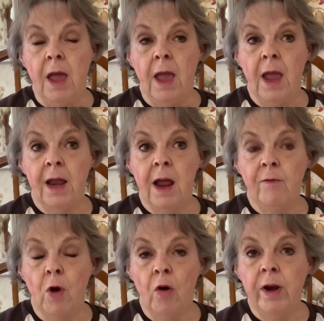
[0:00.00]
And
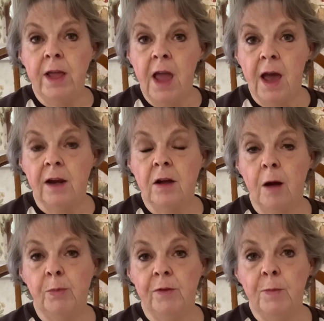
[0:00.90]
I've already had a
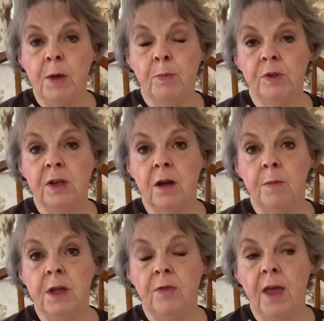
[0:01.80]
couple of people tell
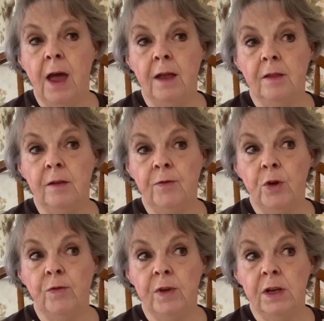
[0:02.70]
me that the
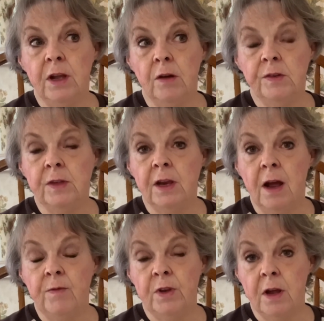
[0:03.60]
few videos that
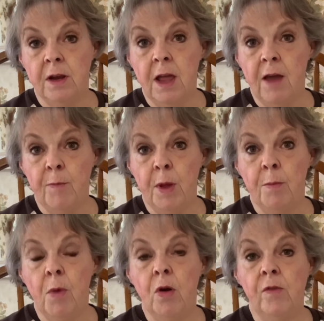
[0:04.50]
I've done have
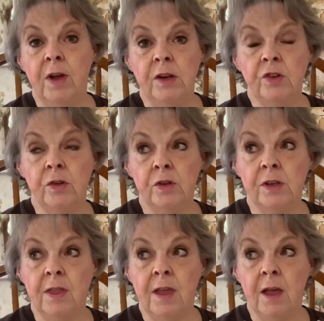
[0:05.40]
been motivational
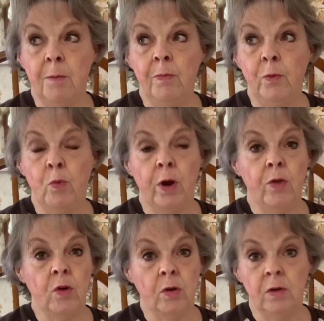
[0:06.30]
to them,
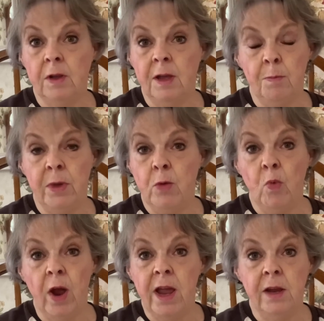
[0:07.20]
whether it be
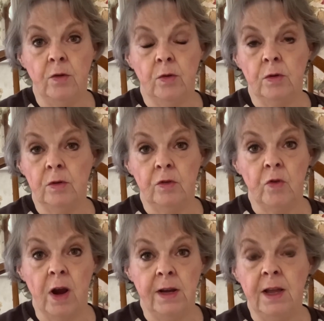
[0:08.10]
weight or
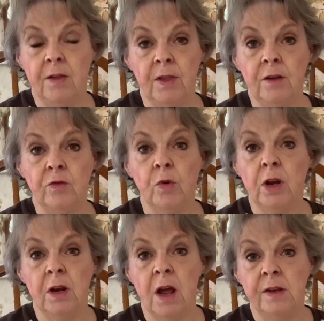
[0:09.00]
trying to get things
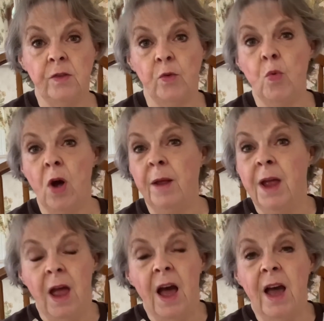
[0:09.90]
organized or what,
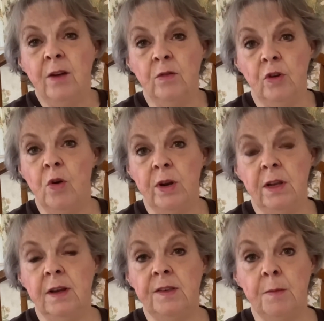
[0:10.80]
I don't know, and it doesn't